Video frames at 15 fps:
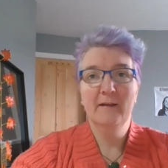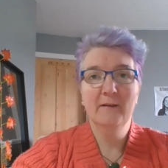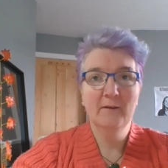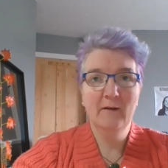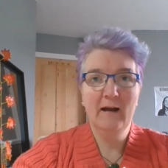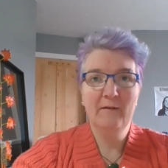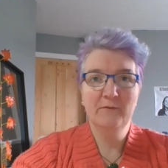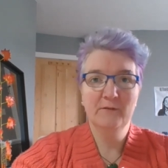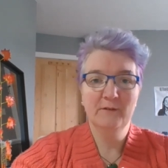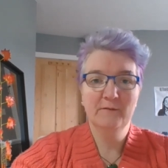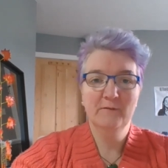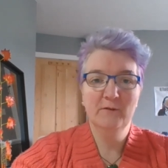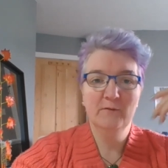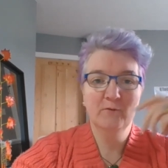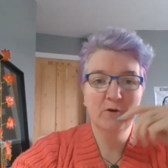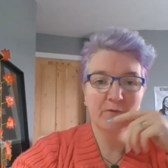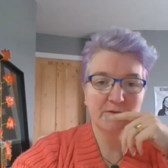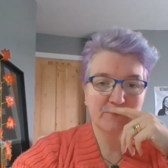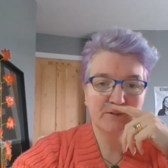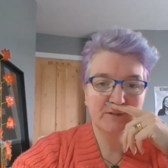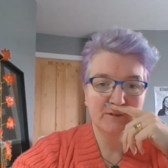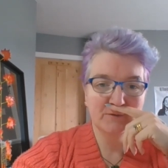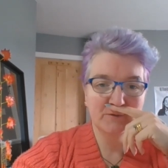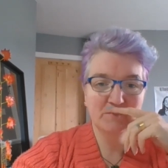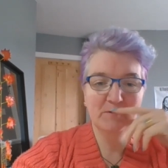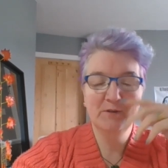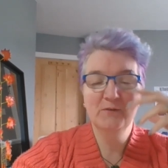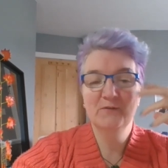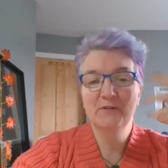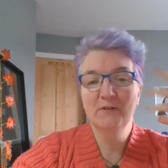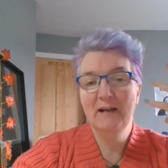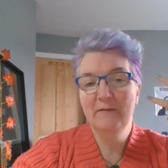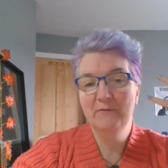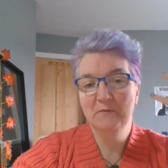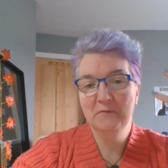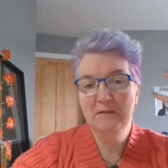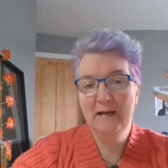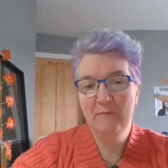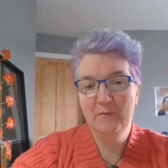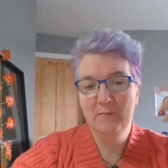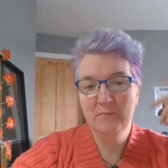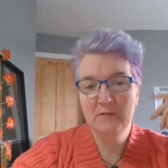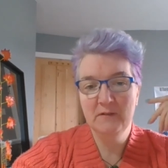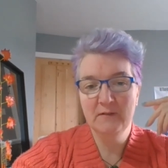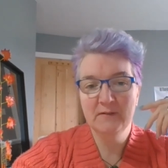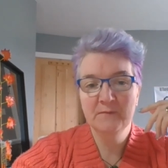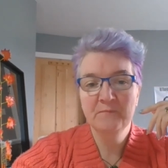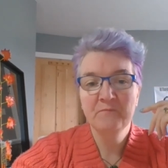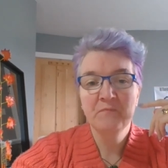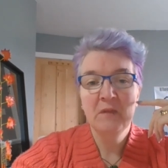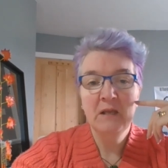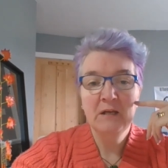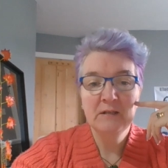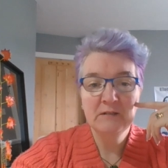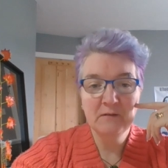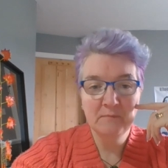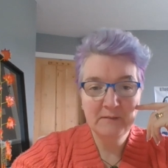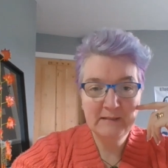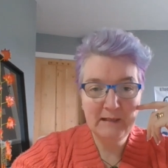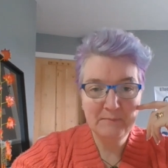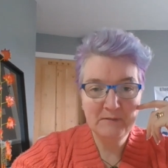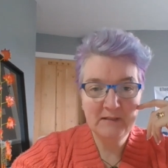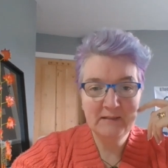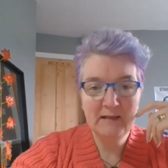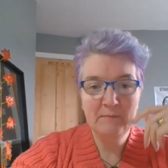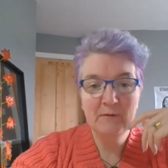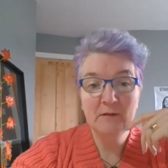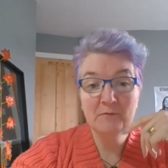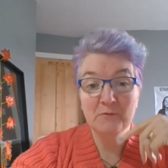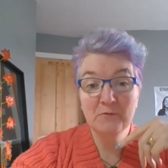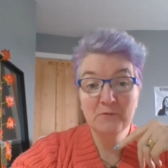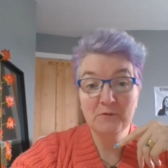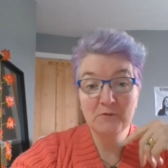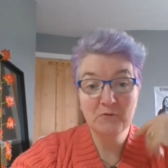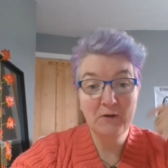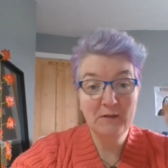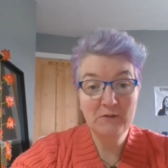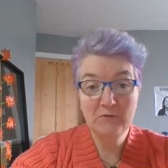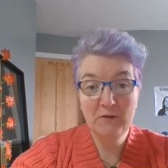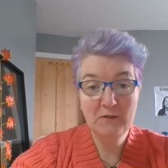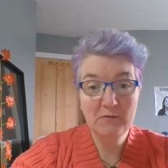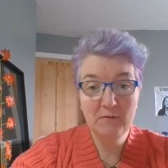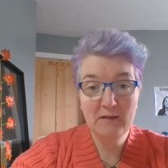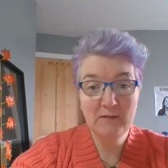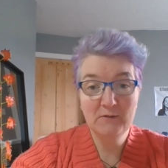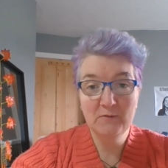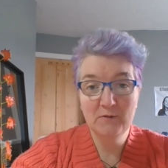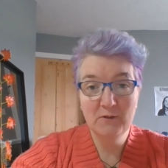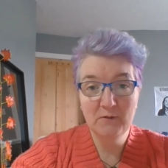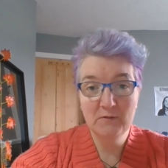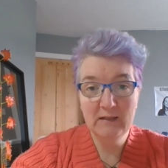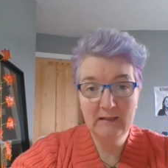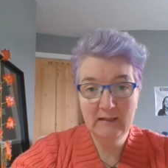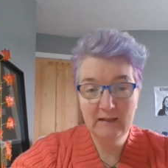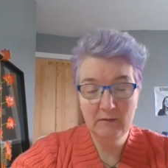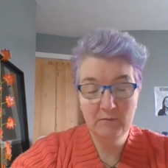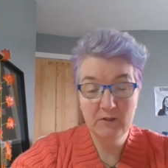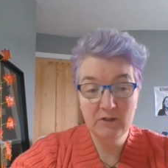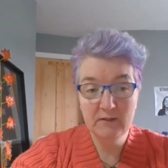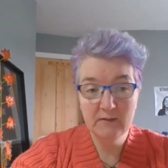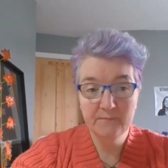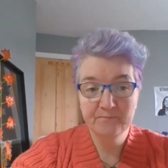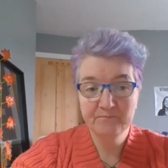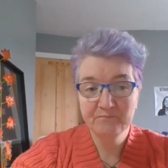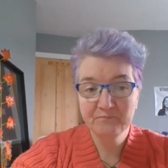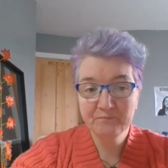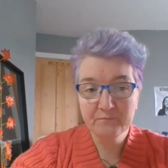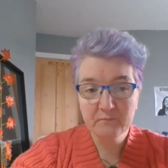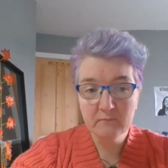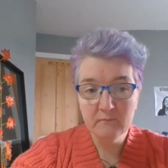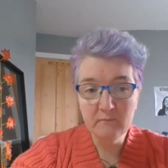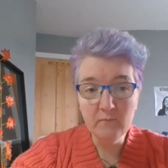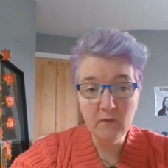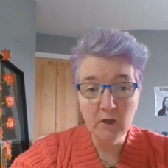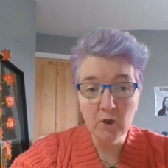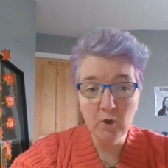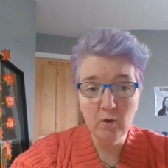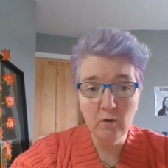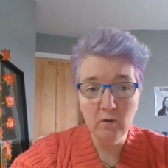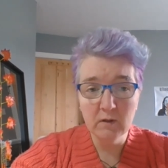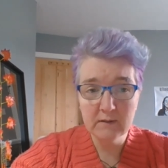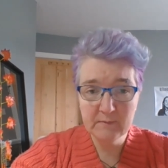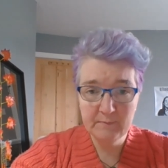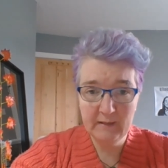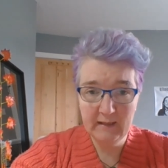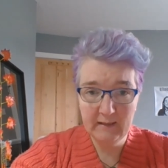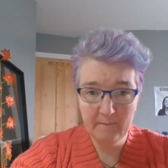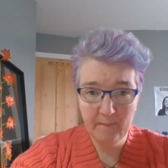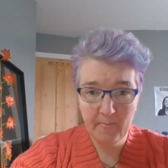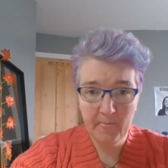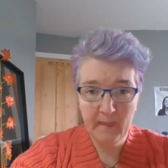you have to, you've got the skills, but you still have to adapt them to this. So I'm adapting that, but I was also trying straight away to do a new technique, which is core spinning.